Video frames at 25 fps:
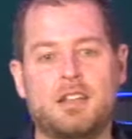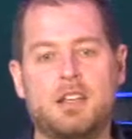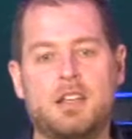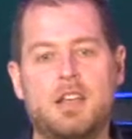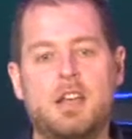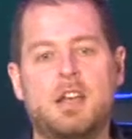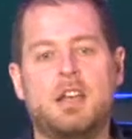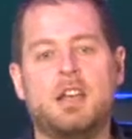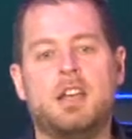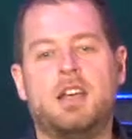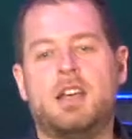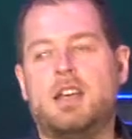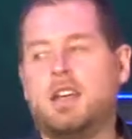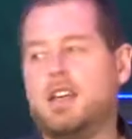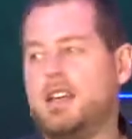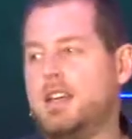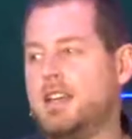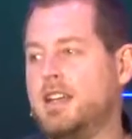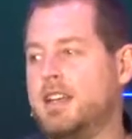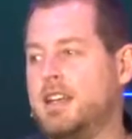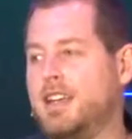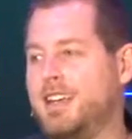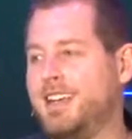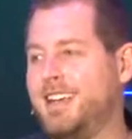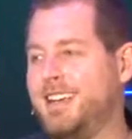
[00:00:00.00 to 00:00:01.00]

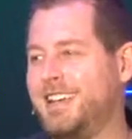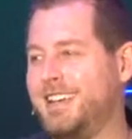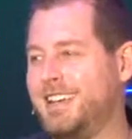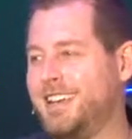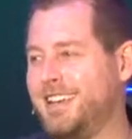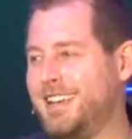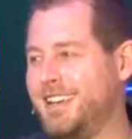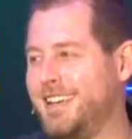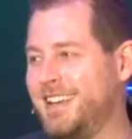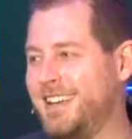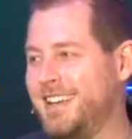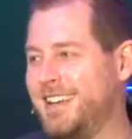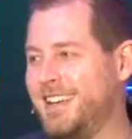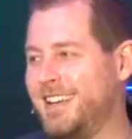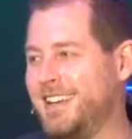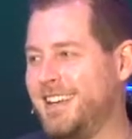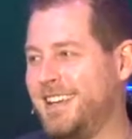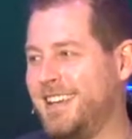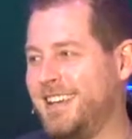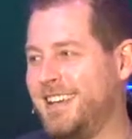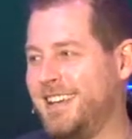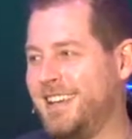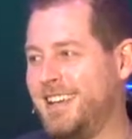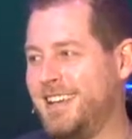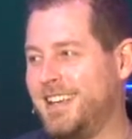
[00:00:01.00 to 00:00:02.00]

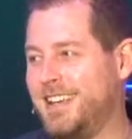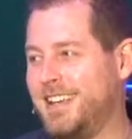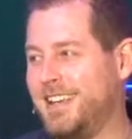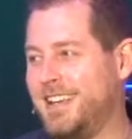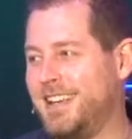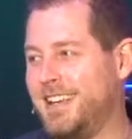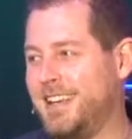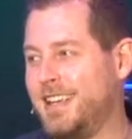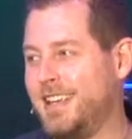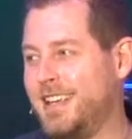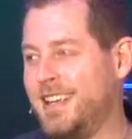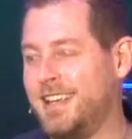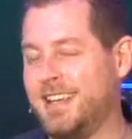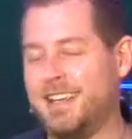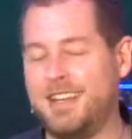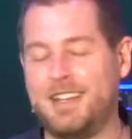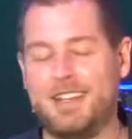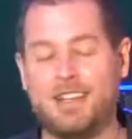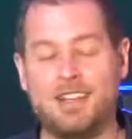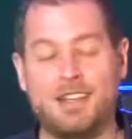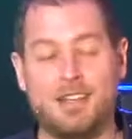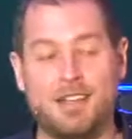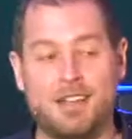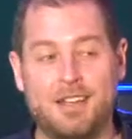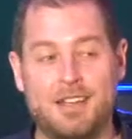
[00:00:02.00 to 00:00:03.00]

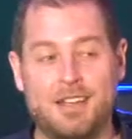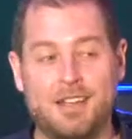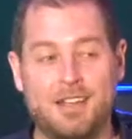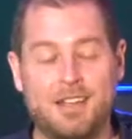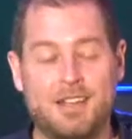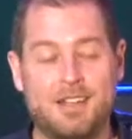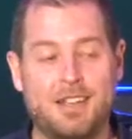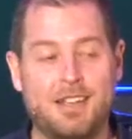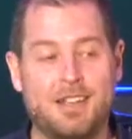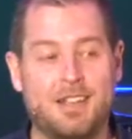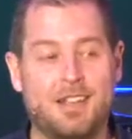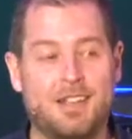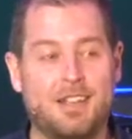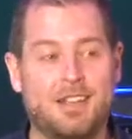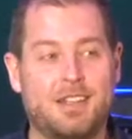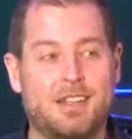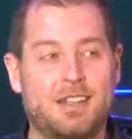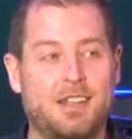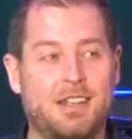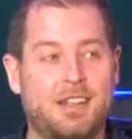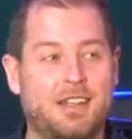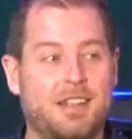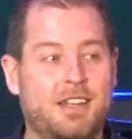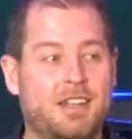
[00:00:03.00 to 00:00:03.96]
(silence)